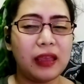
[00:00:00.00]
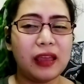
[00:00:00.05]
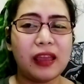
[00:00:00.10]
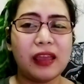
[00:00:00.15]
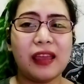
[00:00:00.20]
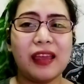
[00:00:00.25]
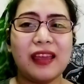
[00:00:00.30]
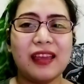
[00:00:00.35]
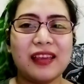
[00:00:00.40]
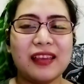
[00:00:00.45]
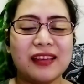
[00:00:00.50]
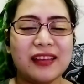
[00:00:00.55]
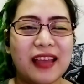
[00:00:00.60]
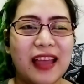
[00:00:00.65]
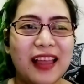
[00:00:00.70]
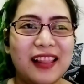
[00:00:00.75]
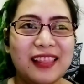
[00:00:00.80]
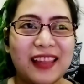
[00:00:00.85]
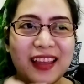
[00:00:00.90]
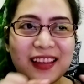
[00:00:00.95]
Hey,
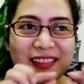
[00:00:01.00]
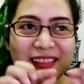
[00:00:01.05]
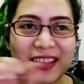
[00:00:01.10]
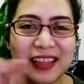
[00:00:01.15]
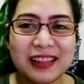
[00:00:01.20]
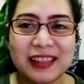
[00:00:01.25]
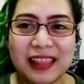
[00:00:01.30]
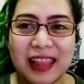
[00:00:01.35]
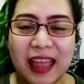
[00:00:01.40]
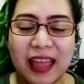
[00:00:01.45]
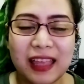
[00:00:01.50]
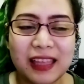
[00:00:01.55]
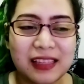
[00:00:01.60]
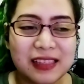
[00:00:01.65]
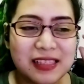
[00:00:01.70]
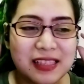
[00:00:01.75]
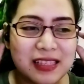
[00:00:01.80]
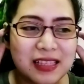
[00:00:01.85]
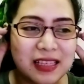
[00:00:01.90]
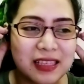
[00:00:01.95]
I like that
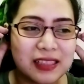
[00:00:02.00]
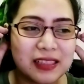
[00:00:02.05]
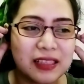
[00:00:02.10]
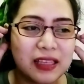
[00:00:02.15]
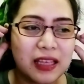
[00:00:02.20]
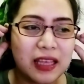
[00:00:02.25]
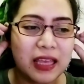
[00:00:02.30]
line. that.